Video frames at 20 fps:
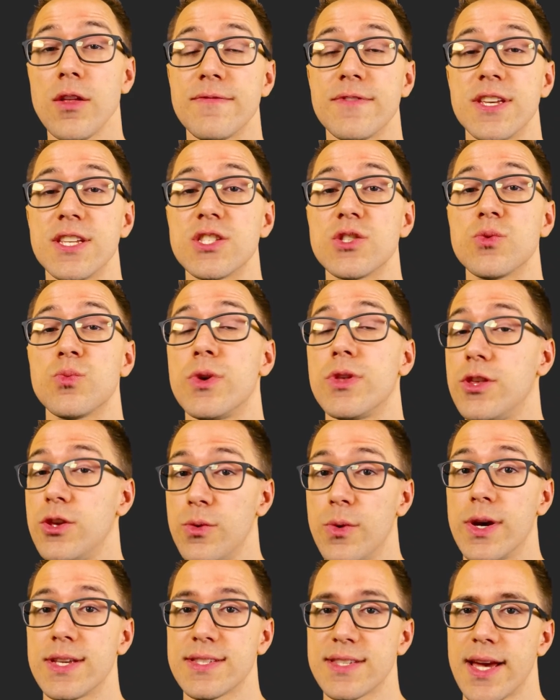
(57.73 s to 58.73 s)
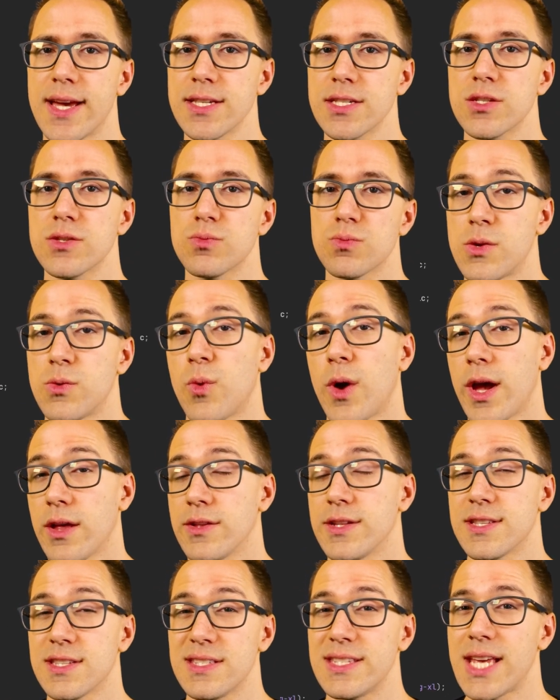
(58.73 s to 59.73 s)
of this with U S S, and
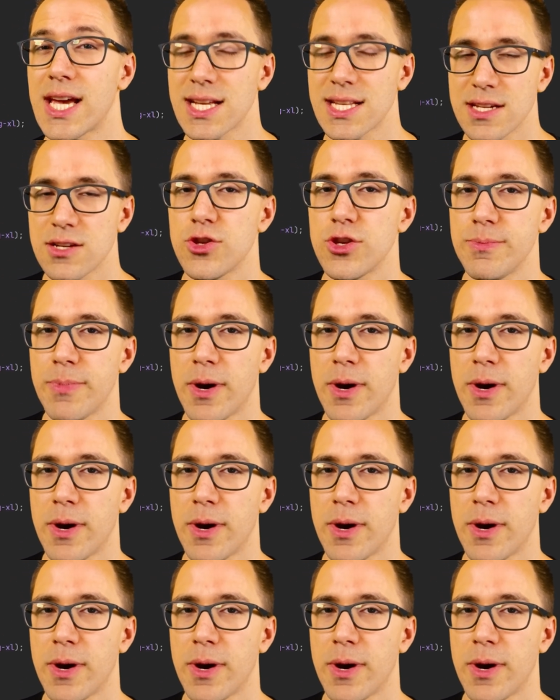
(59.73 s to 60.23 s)
while it's technically